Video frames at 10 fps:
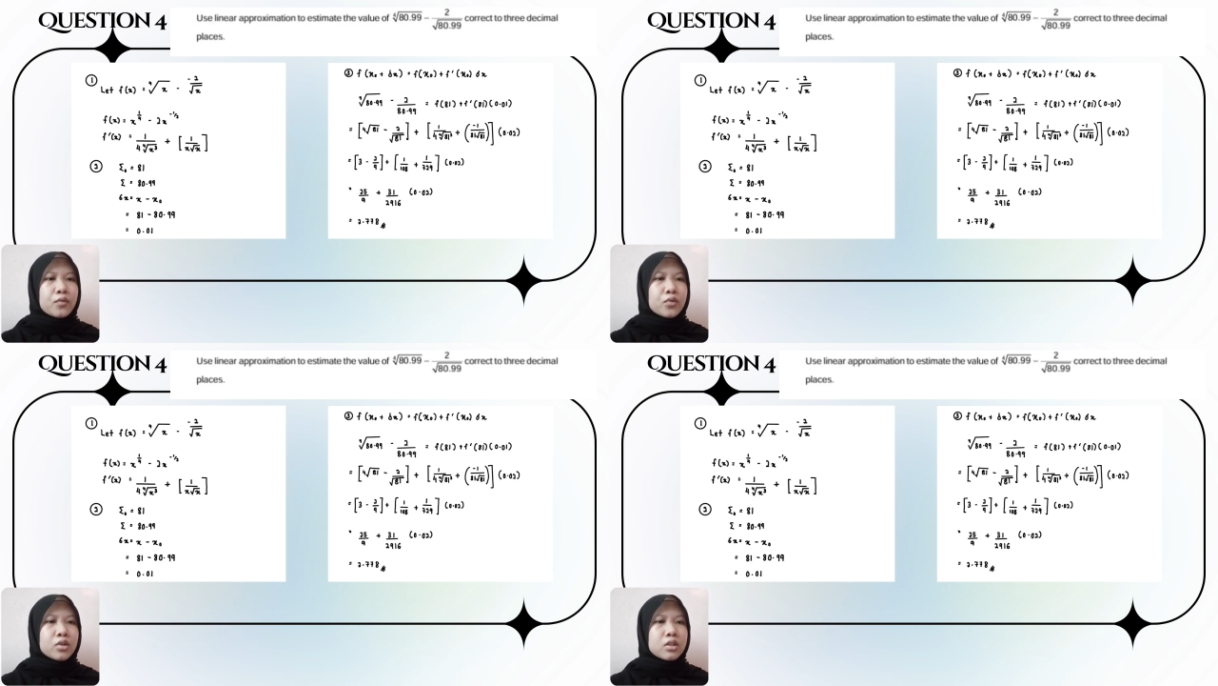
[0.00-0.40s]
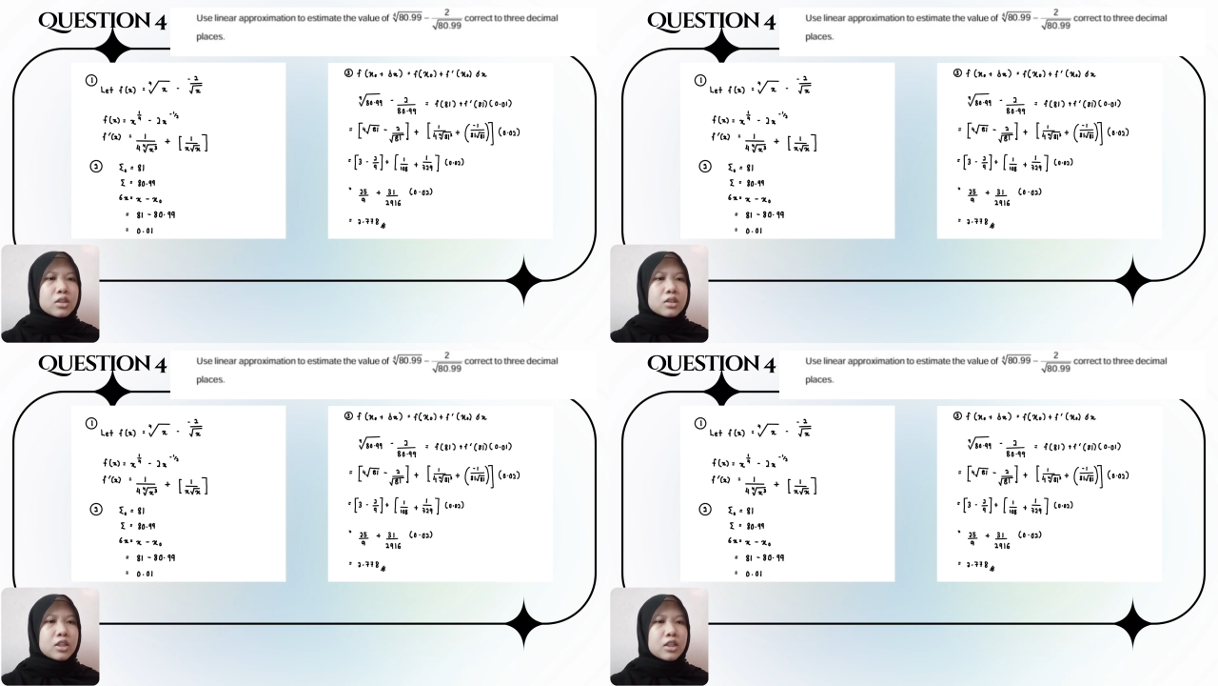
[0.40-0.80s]
For
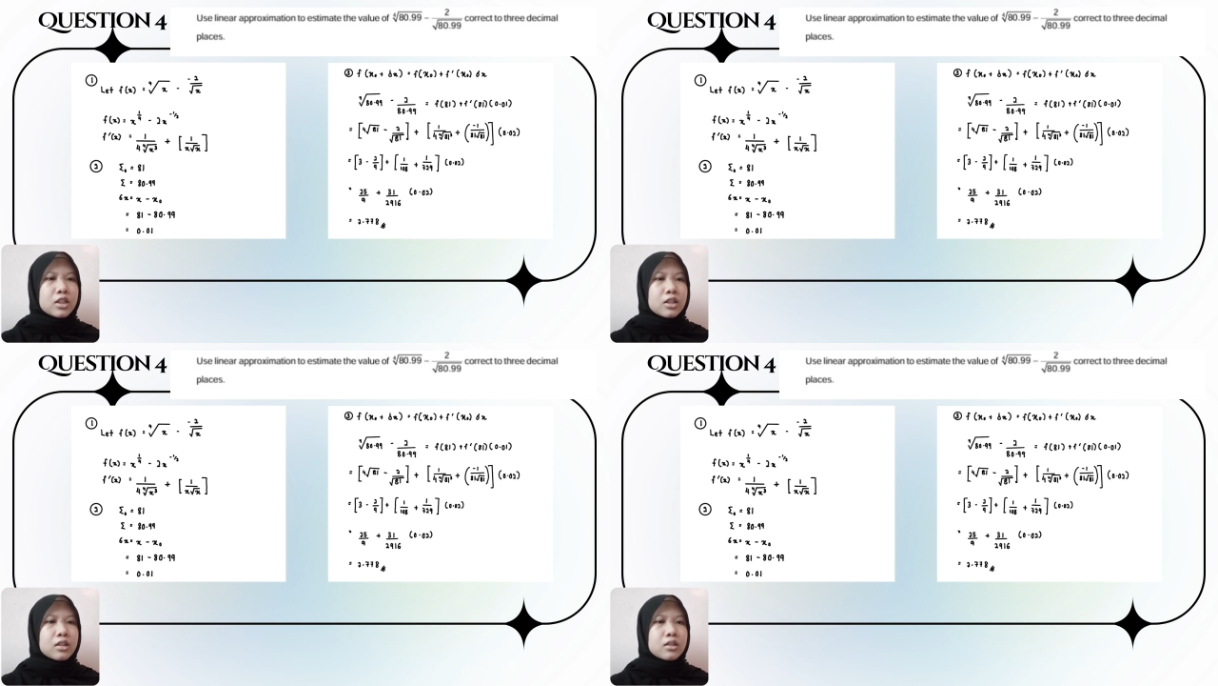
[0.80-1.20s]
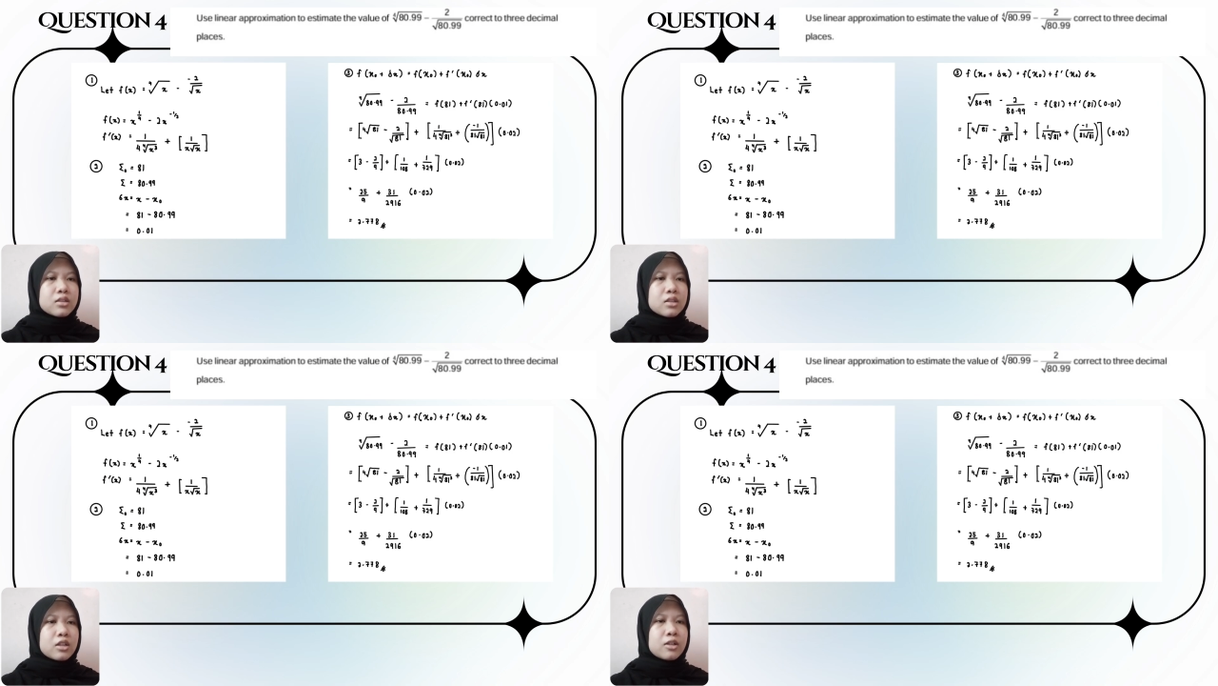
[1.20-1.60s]
the second
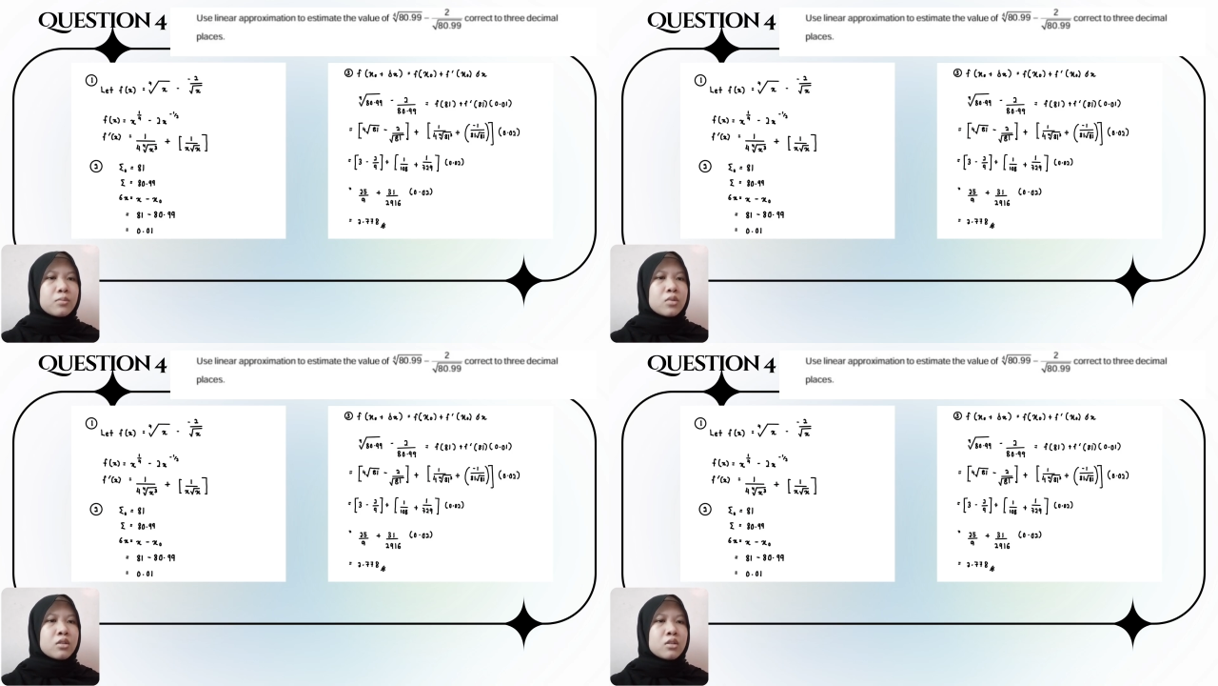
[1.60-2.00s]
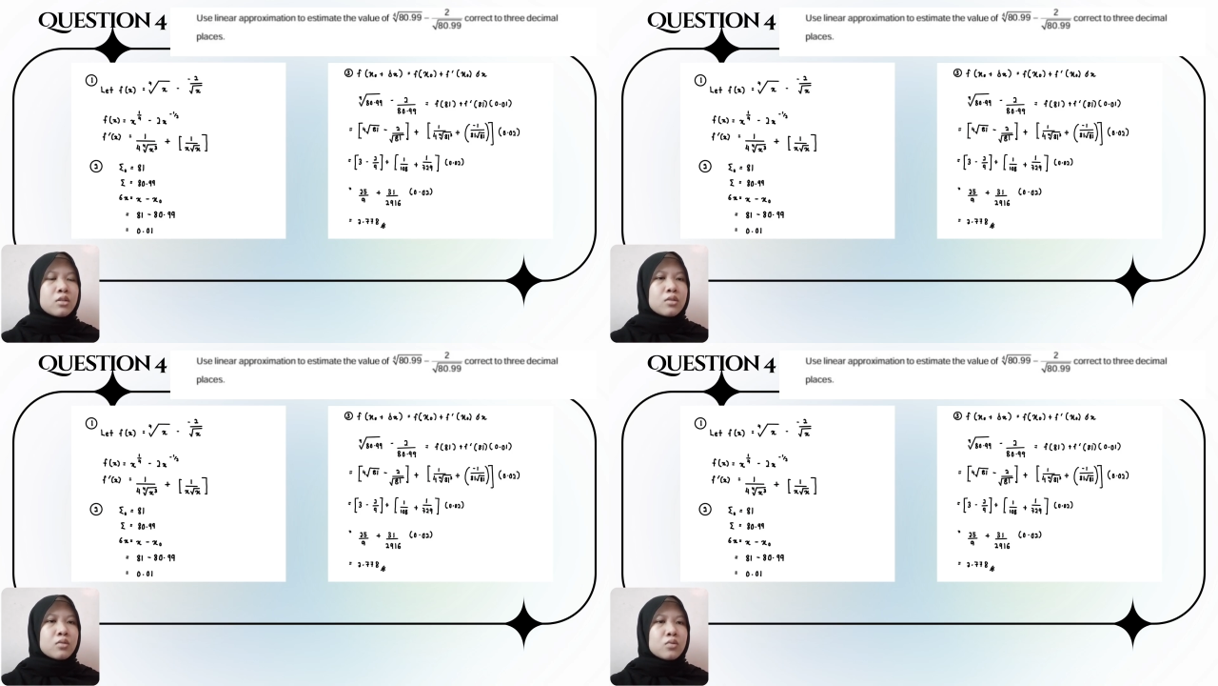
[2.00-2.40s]
step,
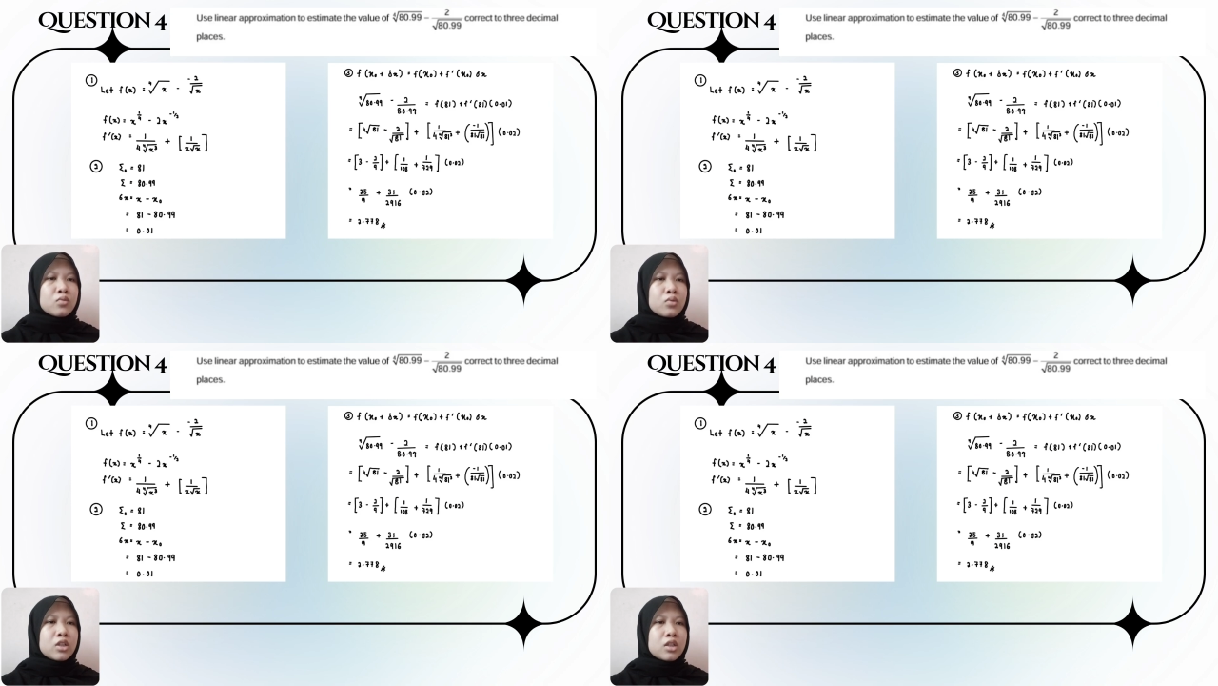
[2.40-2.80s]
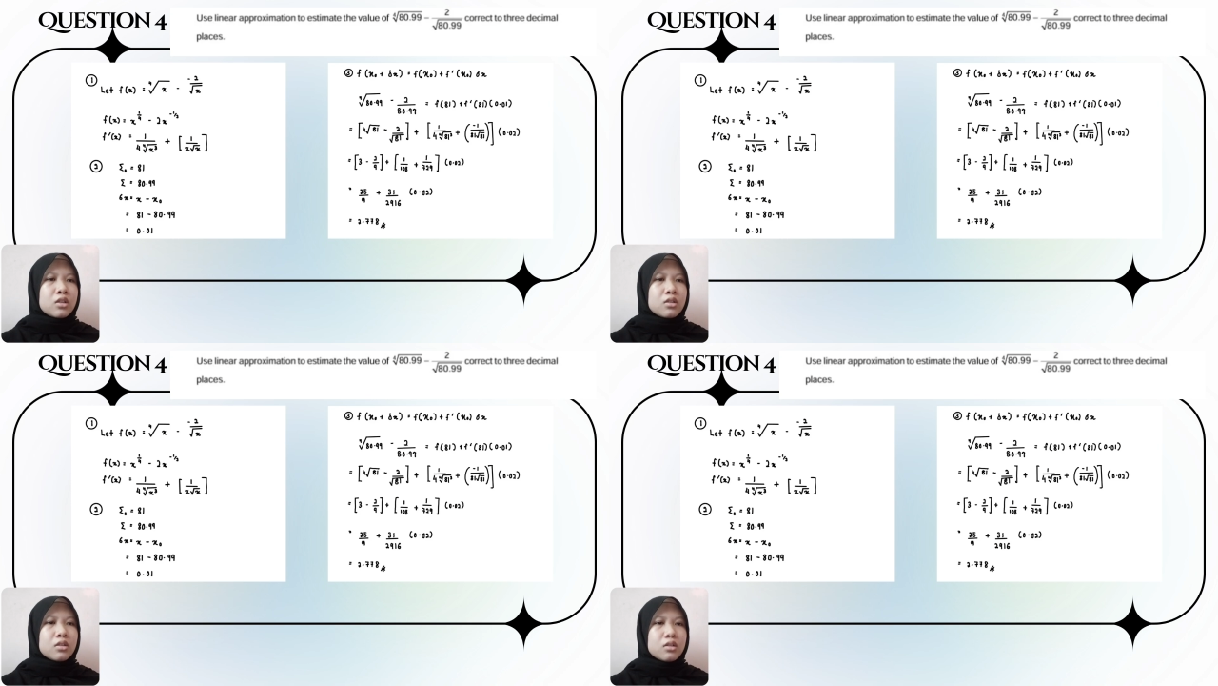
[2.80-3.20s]
we